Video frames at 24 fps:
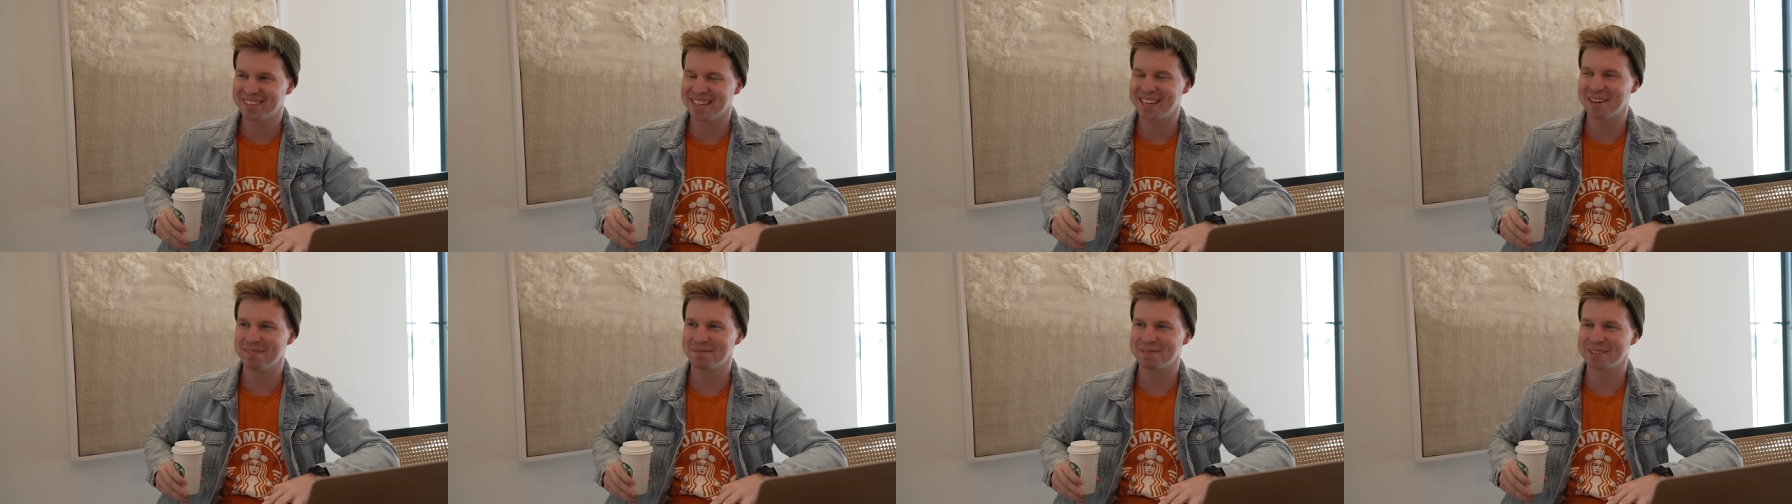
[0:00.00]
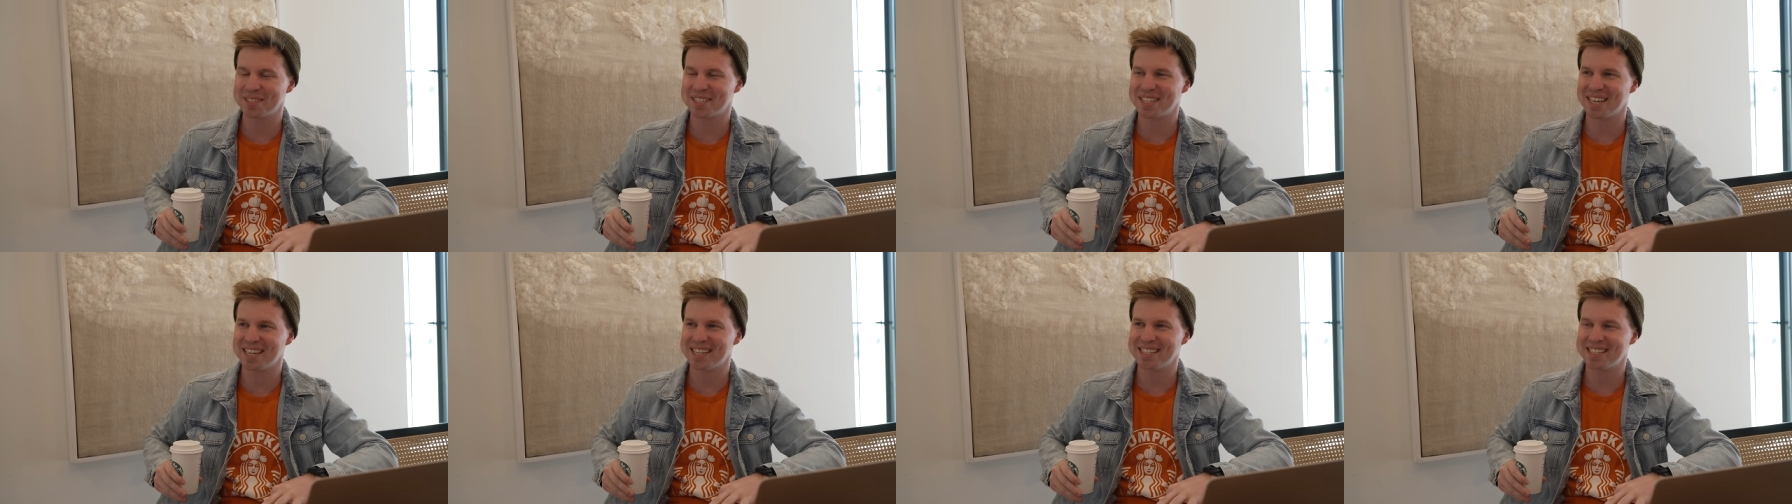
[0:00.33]
Yep,
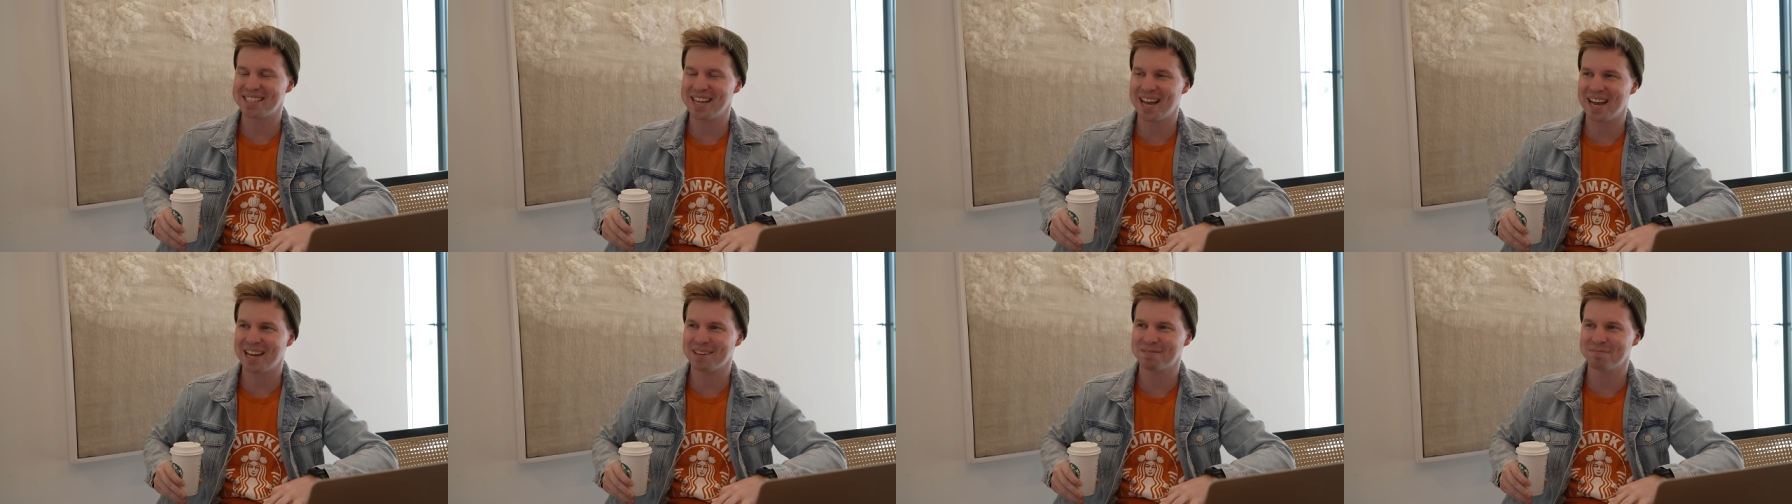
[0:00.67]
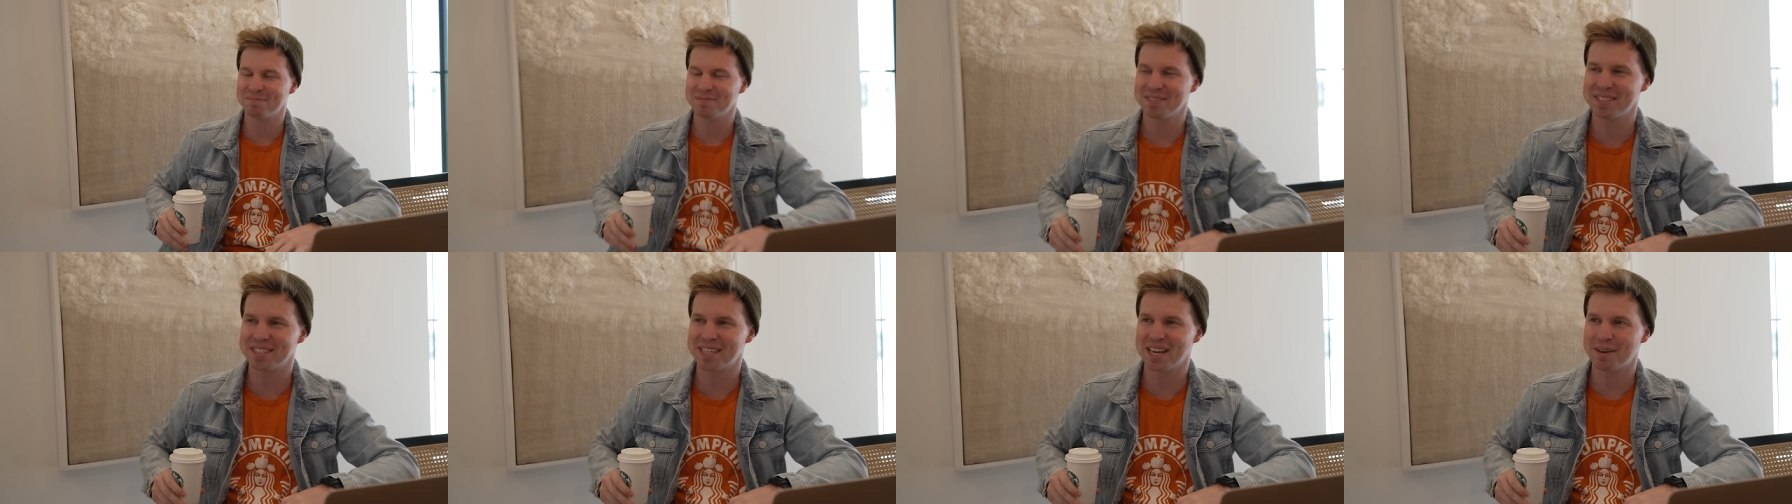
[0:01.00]
just like his
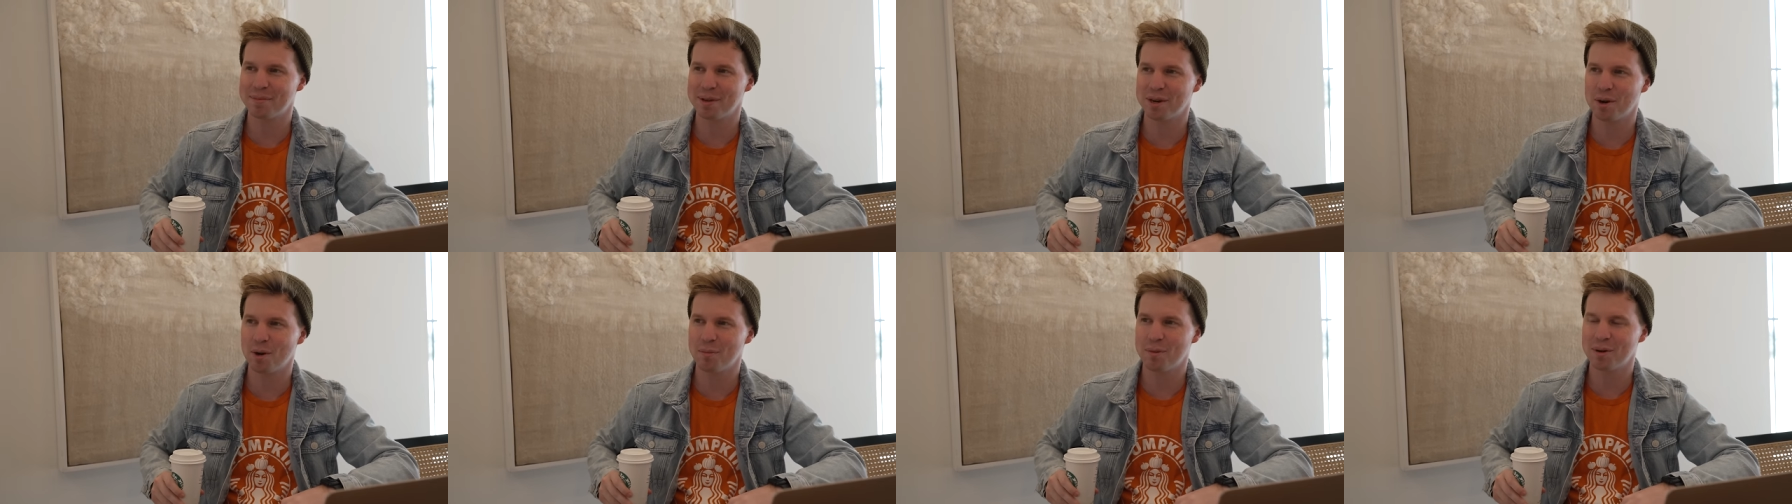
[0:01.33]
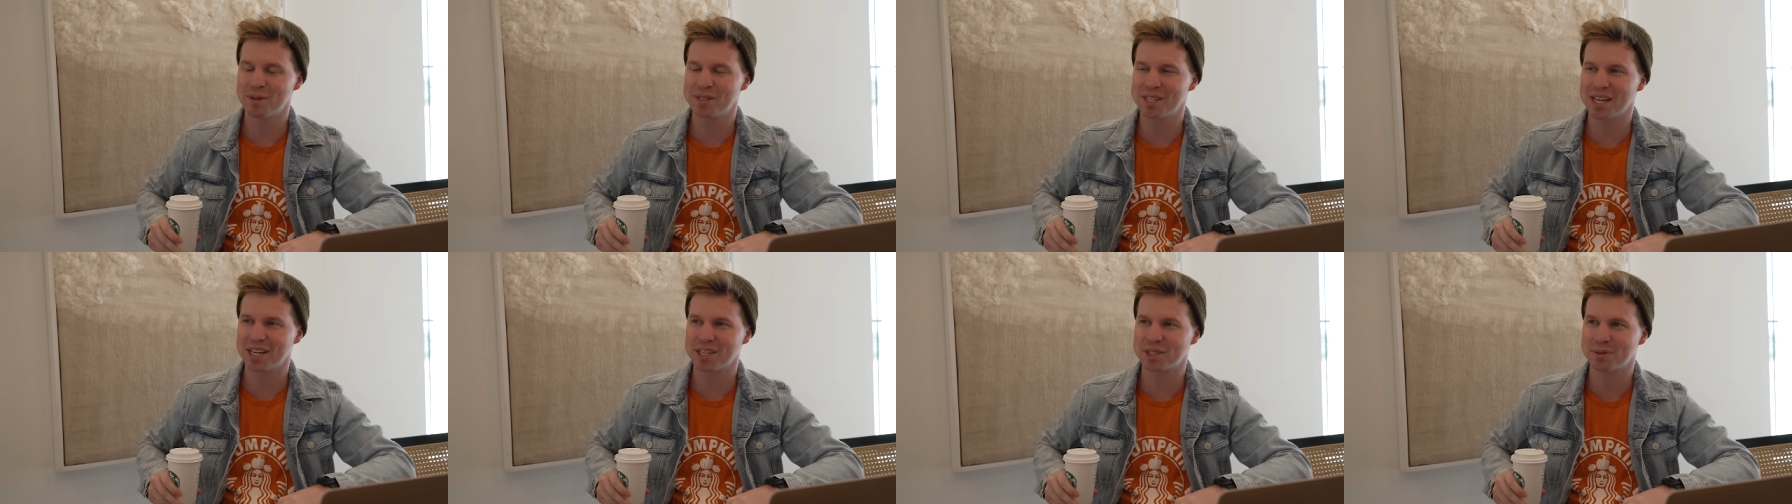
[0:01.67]
dad. It's gotta be an
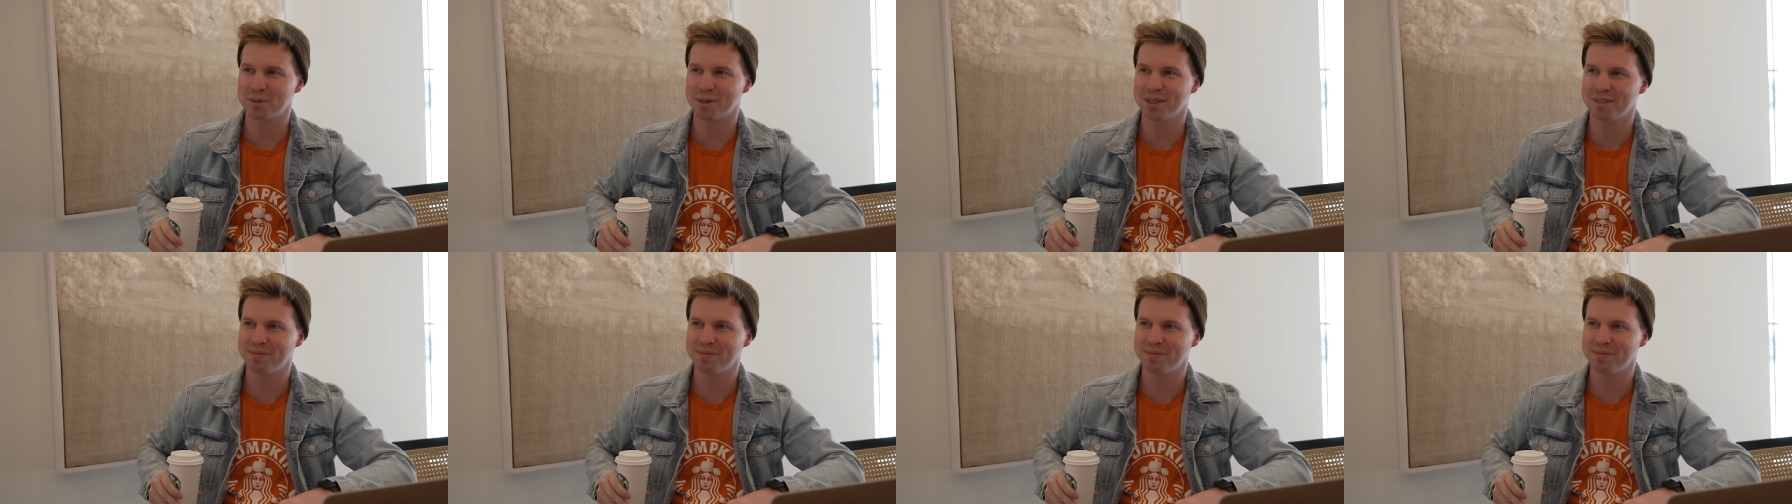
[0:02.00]
obosexual.